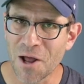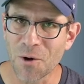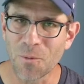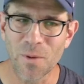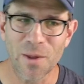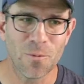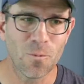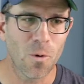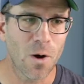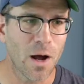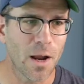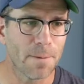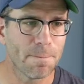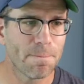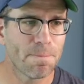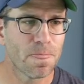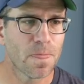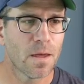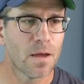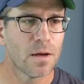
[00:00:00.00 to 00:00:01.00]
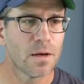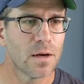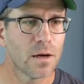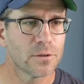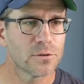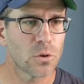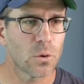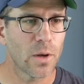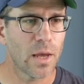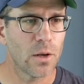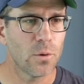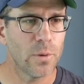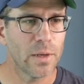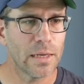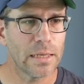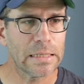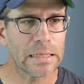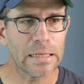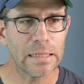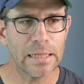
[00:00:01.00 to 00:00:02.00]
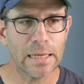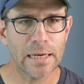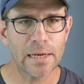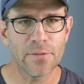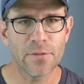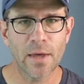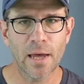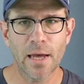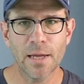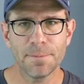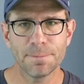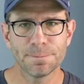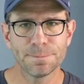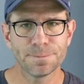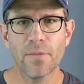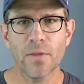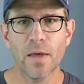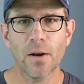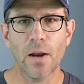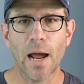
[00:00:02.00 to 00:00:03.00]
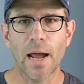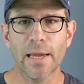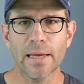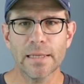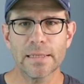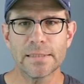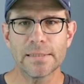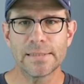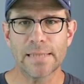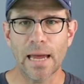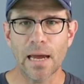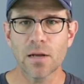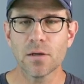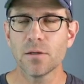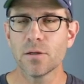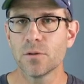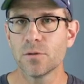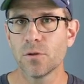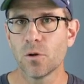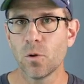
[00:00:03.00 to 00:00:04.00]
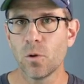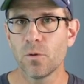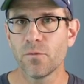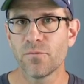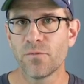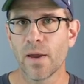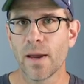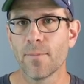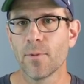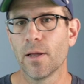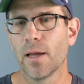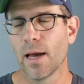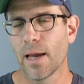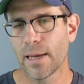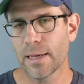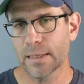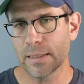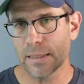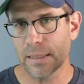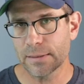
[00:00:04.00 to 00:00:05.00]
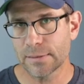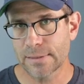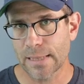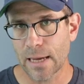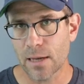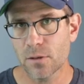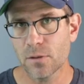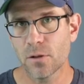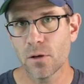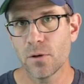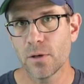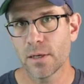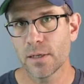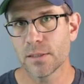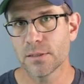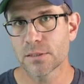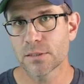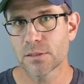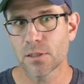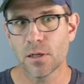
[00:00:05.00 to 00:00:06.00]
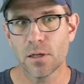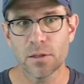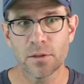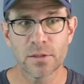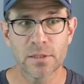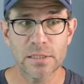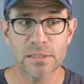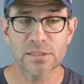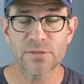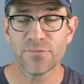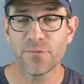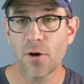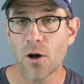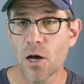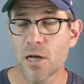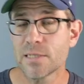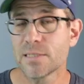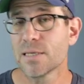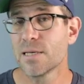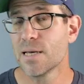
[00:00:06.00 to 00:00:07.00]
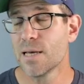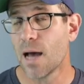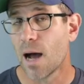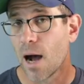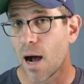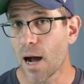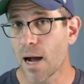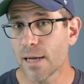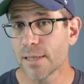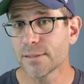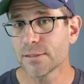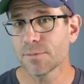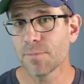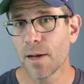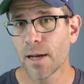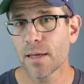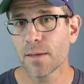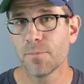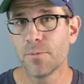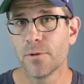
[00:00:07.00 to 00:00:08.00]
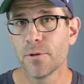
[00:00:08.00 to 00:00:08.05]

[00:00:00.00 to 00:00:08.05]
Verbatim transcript: font we want. So again, we can click on that and then I can download the whole family. I can download and install this font onto my